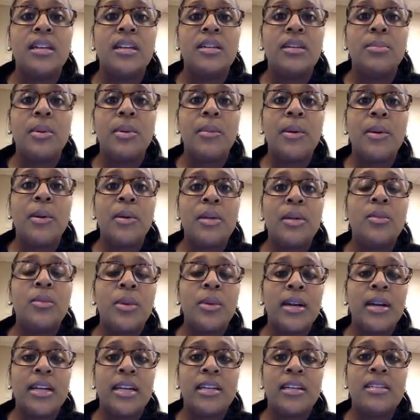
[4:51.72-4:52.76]
promoting
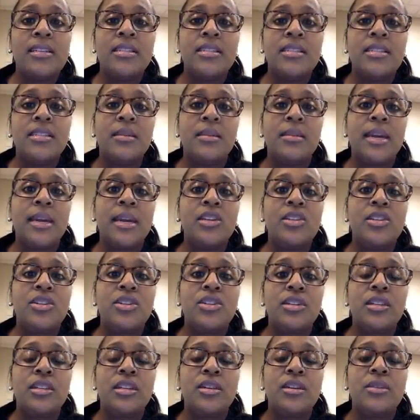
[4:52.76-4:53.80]
awareness and making
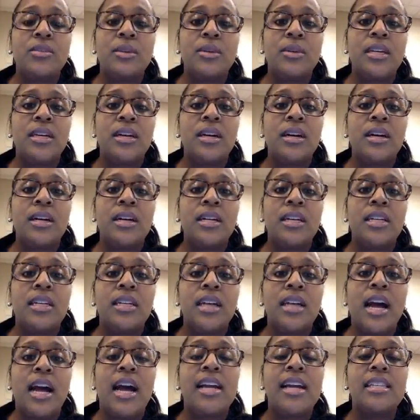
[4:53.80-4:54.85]
sure that we
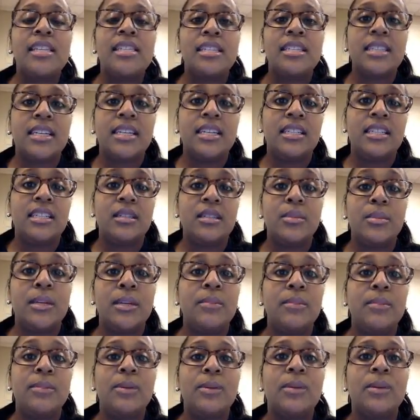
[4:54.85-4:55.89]
are isolating
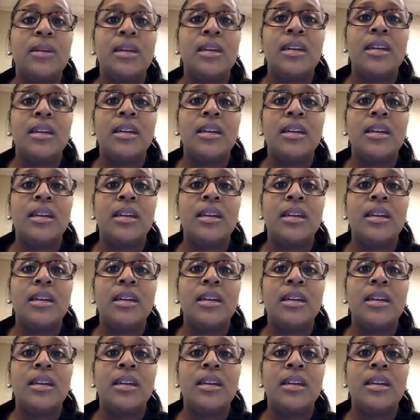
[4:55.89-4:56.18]
people